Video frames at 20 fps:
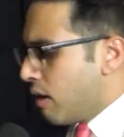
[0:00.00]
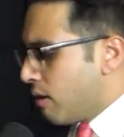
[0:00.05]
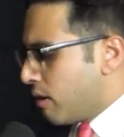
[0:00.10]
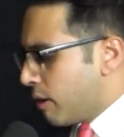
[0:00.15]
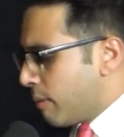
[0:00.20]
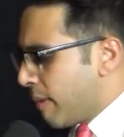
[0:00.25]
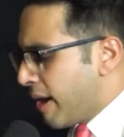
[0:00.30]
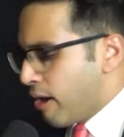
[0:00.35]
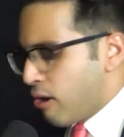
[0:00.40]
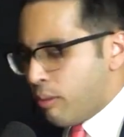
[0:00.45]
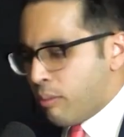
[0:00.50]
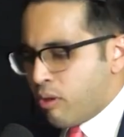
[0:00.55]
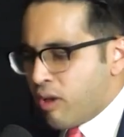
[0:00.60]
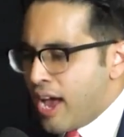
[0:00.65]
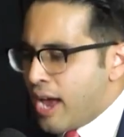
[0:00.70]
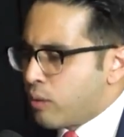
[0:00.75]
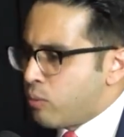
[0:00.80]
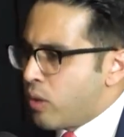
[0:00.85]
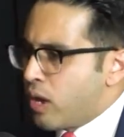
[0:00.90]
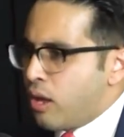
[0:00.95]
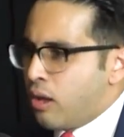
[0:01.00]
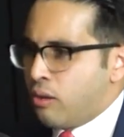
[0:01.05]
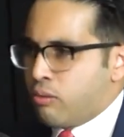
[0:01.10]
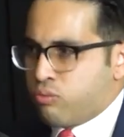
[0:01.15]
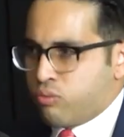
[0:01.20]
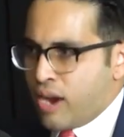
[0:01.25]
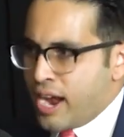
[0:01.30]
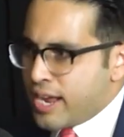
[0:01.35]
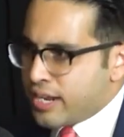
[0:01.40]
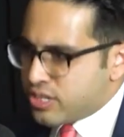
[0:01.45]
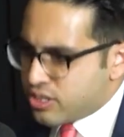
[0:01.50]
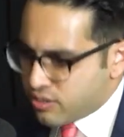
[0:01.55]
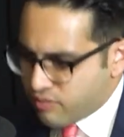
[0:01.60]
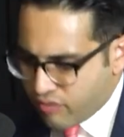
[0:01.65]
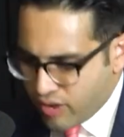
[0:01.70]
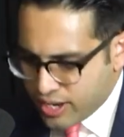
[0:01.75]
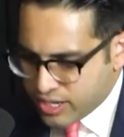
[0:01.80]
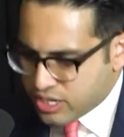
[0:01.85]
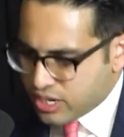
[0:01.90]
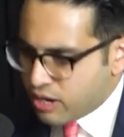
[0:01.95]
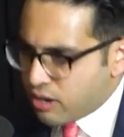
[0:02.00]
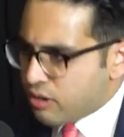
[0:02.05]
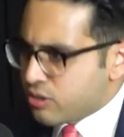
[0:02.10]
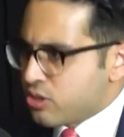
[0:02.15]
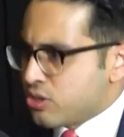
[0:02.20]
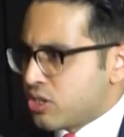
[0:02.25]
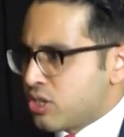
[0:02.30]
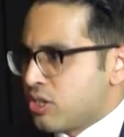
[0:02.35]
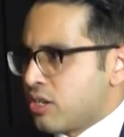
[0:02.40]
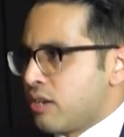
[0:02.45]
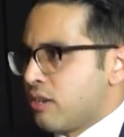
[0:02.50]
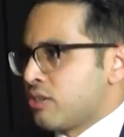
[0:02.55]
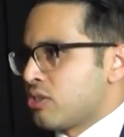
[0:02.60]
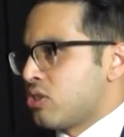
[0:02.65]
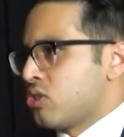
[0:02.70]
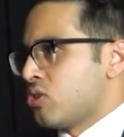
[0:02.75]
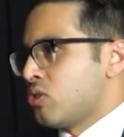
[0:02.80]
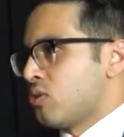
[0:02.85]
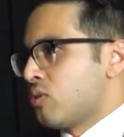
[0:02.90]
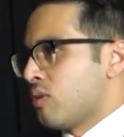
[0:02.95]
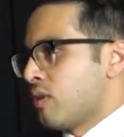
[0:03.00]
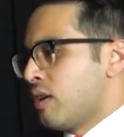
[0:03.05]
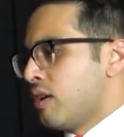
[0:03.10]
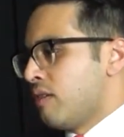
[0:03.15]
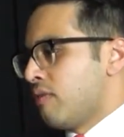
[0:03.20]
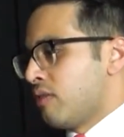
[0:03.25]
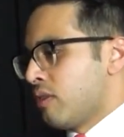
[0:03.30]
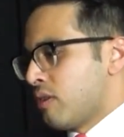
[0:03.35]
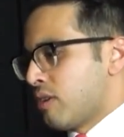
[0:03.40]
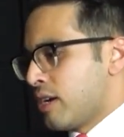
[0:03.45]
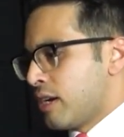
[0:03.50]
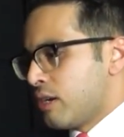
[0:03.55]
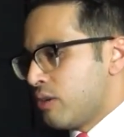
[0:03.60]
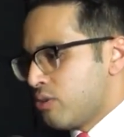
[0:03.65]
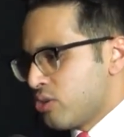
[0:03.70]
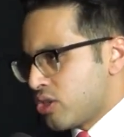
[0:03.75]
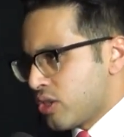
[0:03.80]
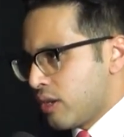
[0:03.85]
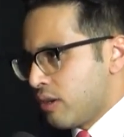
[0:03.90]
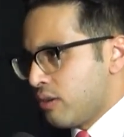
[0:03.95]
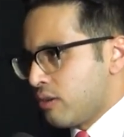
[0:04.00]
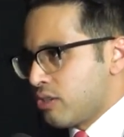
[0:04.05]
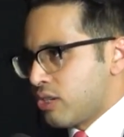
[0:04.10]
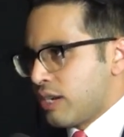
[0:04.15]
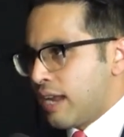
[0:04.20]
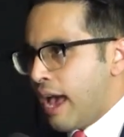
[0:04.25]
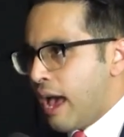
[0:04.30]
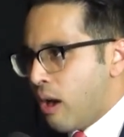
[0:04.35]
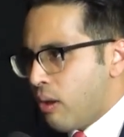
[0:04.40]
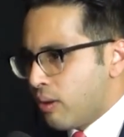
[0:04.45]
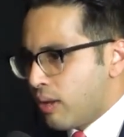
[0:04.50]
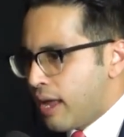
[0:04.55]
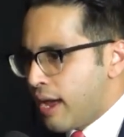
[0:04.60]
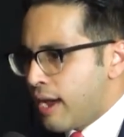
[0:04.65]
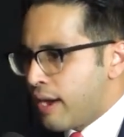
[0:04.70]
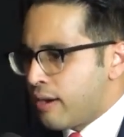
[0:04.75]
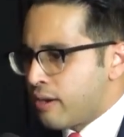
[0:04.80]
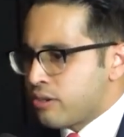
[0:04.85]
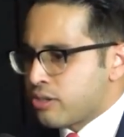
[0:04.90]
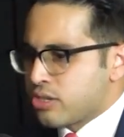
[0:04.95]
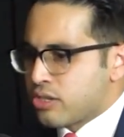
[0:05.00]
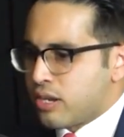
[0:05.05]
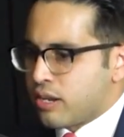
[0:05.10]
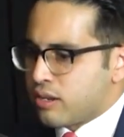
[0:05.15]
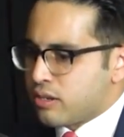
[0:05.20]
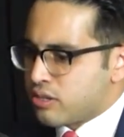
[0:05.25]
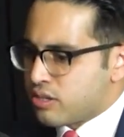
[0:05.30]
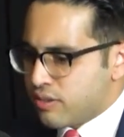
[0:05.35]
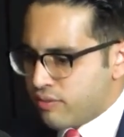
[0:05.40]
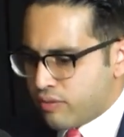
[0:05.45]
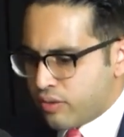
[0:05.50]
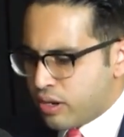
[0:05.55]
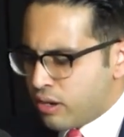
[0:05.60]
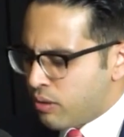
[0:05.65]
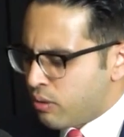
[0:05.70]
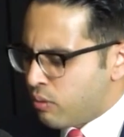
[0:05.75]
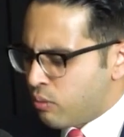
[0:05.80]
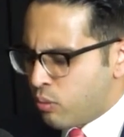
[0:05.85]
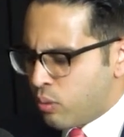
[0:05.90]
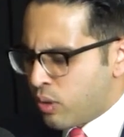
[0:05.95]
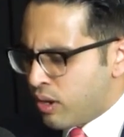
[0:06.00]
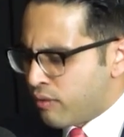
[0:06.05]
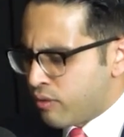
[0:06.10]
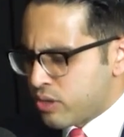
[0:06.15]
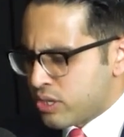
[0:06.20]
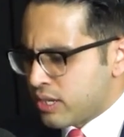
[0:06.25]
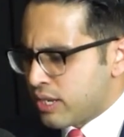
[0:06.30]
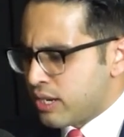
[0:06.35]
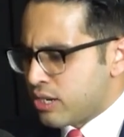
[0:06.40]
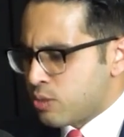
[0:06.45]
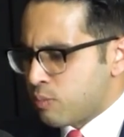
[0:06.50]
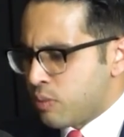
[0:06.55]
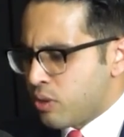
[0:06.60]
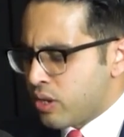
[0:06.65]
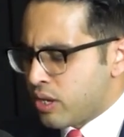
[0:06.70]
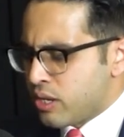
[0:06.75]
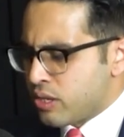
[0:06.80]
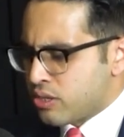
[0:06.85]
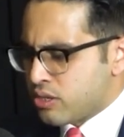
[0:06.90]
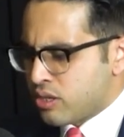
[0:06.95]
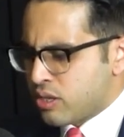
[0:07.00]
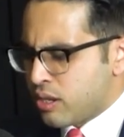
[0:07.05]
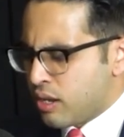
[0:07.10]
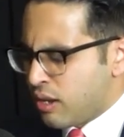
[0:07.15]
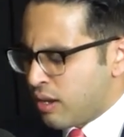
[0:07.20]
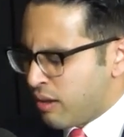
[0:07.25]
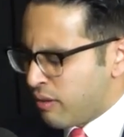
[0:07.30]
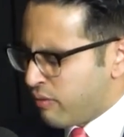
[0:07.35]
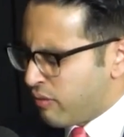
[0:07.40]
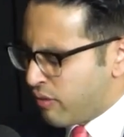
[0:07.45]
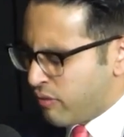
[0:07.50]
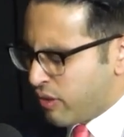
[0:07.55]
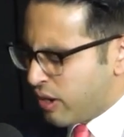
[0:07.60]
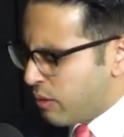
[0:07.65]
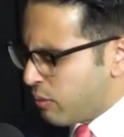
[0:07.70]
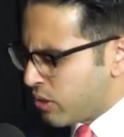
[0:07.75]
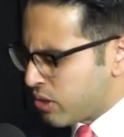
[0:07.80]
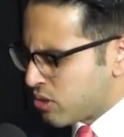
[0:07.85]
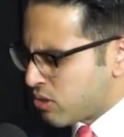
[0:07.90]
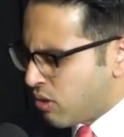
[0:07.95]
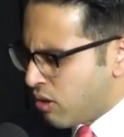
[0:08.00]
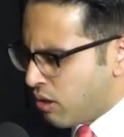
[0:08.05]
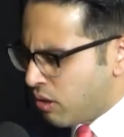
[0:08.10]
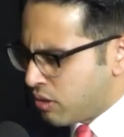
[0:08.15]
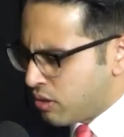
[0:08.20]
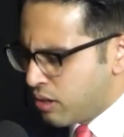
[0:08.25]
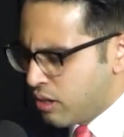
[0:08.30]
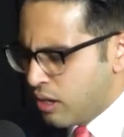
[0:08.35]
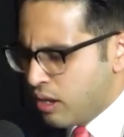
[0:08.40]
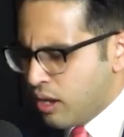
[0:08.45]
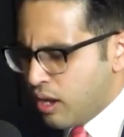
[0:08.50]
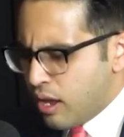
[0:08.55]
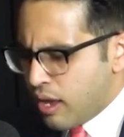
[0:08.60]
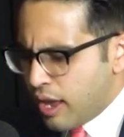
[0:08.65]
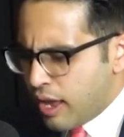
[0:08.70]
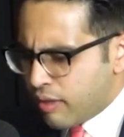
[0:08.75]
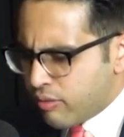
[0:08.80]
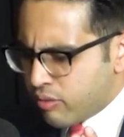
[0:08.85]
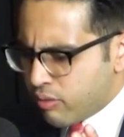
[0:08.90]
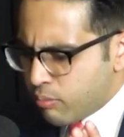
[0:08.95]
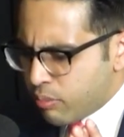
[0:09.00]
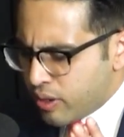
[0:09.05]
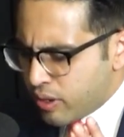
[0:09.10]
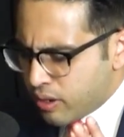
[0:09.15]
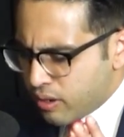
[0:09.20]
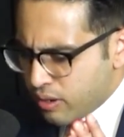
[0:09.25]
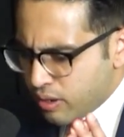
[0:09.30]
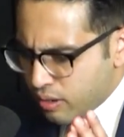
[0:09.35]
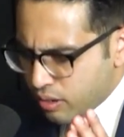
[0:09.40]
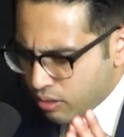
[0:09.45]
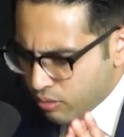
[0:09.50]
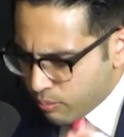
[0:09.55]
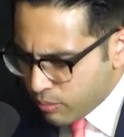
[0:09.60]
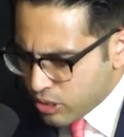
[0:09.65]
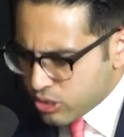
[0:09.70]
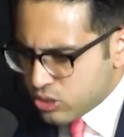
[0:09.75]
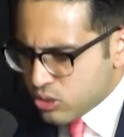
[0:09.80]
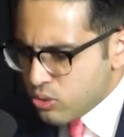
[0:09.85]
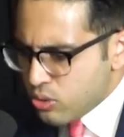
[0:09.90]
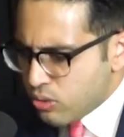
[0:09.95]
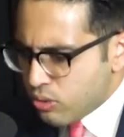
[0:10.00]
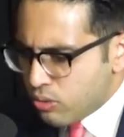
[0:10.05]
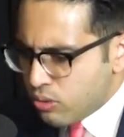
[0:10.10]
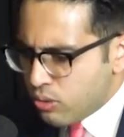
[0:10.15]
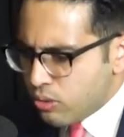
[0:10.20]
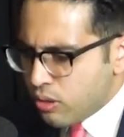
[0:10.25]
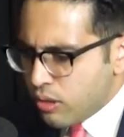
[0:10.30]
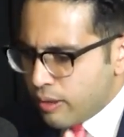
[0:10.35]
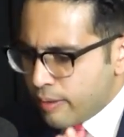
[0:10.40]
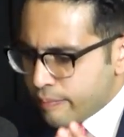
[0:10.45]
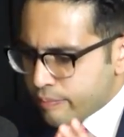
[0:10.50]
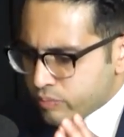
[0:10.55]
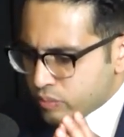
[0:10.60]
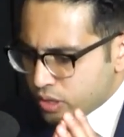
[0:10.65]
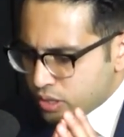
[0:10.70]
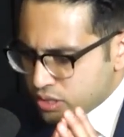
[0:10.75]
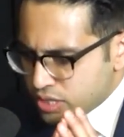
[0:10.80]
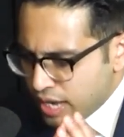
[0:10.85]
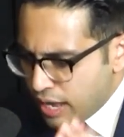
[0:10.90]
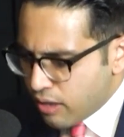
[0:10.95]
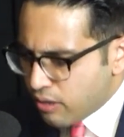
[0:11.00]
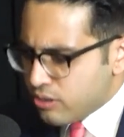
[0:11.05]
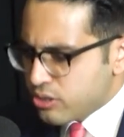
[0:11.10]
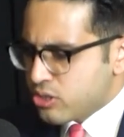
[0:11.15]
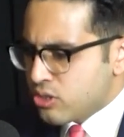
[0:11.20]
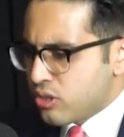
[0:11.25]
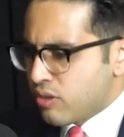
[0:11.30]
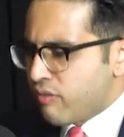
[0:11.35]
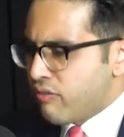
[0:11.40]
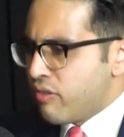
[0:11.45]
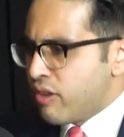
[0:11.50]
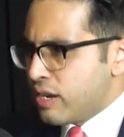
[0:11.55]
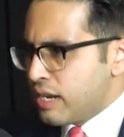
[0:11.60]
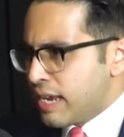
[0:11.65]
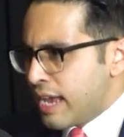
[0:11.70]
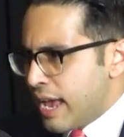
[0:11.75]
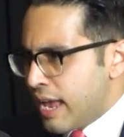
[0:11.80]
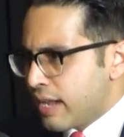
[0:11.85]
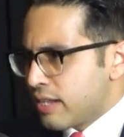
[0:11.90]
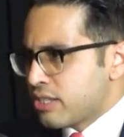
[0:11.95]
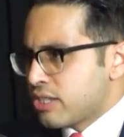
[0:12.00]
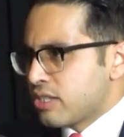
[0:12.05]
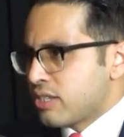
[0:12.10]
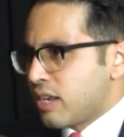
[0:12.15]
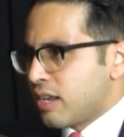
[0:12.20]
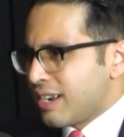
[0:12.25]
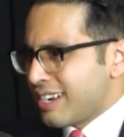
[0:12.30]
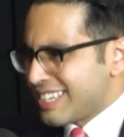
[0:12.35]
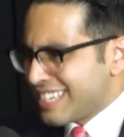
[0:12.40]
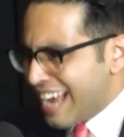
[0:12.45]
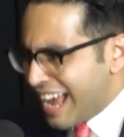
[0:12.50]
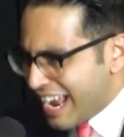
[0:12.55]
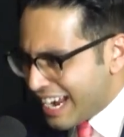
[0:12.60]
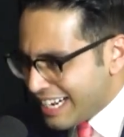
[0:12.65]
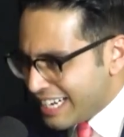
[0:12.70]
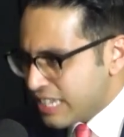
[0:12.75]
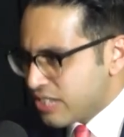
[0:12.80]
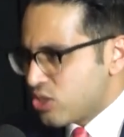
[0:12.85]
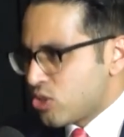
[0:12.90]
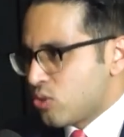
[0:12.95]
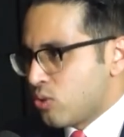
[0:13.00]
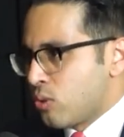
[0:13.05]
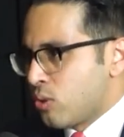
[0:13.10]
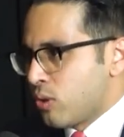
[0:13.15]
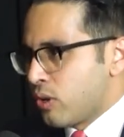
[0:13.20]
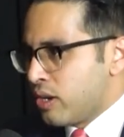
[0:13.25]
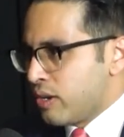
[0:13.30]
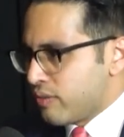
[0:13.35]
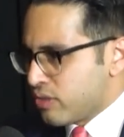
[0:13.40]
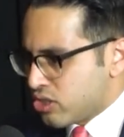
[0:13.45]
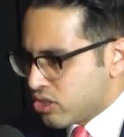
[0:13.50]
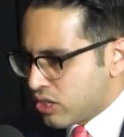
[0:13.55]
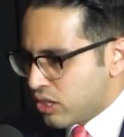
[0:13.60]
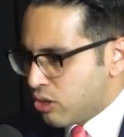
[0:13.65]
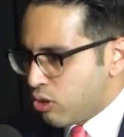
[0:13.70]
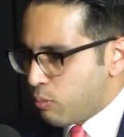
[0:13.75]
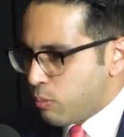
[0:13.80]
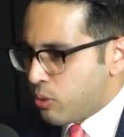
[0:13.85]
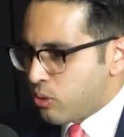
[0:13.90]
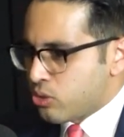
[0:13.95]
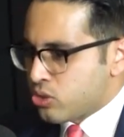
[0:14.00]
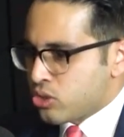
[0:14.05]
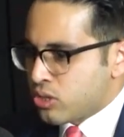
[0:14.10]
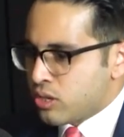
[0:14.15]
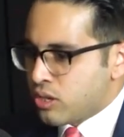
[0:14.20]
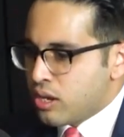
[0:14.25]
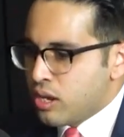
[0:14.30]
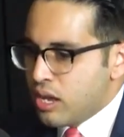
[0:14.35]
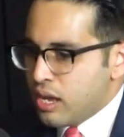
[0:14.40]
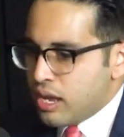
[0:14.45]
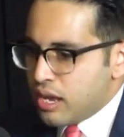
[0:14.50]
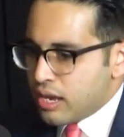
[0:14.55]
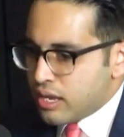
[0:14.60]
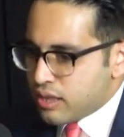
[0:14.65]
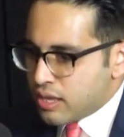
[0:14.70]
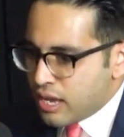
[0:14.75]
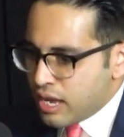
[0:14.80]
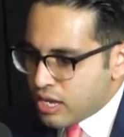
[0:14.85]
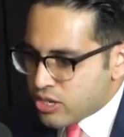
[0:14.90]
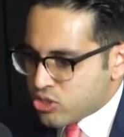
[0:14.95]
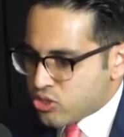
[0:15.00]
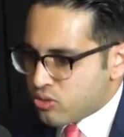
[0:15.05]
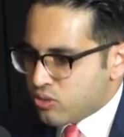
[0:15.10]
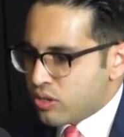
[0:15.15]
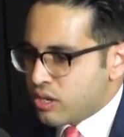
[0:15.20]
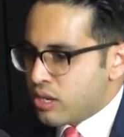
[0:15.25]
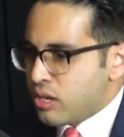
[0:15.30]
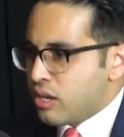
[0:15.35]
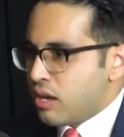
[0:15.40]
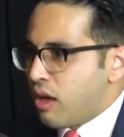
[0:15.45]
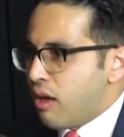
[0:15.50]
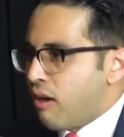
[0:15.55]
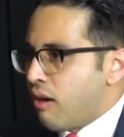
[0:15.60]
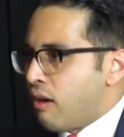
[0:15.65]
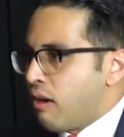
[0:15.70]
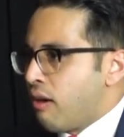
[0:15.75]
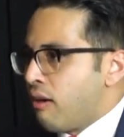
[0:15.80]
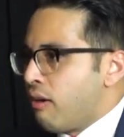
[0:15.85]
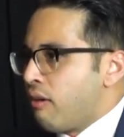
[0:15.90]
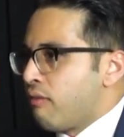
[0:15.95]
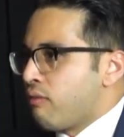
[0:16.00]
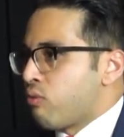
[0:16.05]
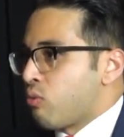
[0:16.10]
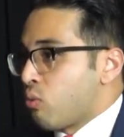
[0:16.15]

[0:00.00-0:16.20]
You know, Malcolm Gladwell finds characters to tell us the story of learning new skills and outliers, and and whatever his latest book is, I forget what it's called. But McDougall tells the vignettes and a tiny story of a single person in the history of